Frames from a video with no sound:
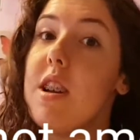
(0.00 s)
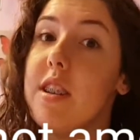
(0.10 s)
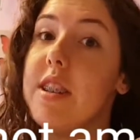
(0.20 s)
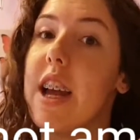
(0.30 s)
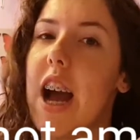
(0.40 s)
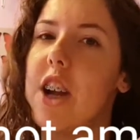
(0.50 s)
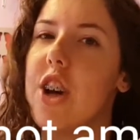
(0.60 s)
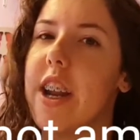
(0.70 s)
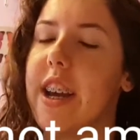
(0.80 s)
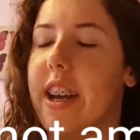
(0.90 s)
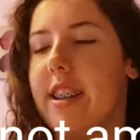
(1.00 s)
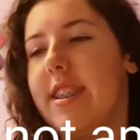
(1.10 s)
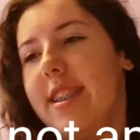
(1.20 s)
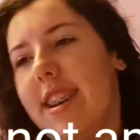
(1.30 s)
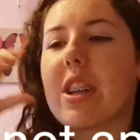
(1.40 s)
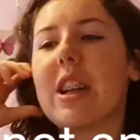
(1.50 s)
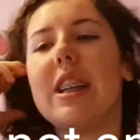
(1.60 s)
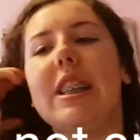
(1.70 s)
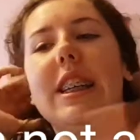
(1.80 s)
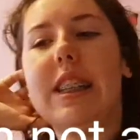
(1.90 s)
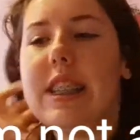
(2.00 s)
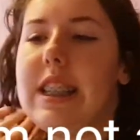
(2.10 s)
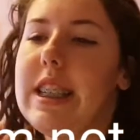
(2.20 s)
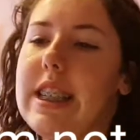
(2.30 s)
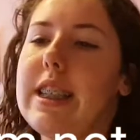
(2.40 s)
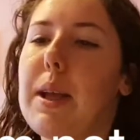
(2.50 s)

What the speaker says: Stay hydrated, kids. This is